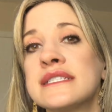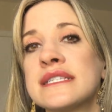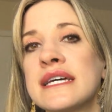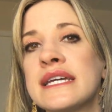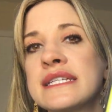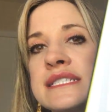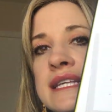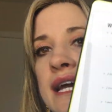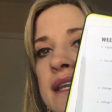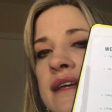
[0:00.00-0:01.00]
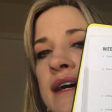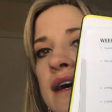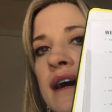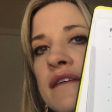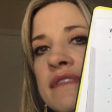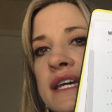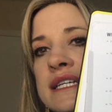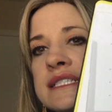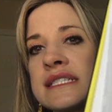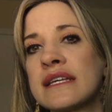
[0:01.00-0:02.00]
is the inside of
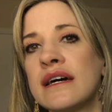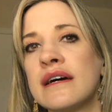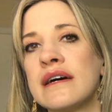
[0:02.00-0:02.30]
this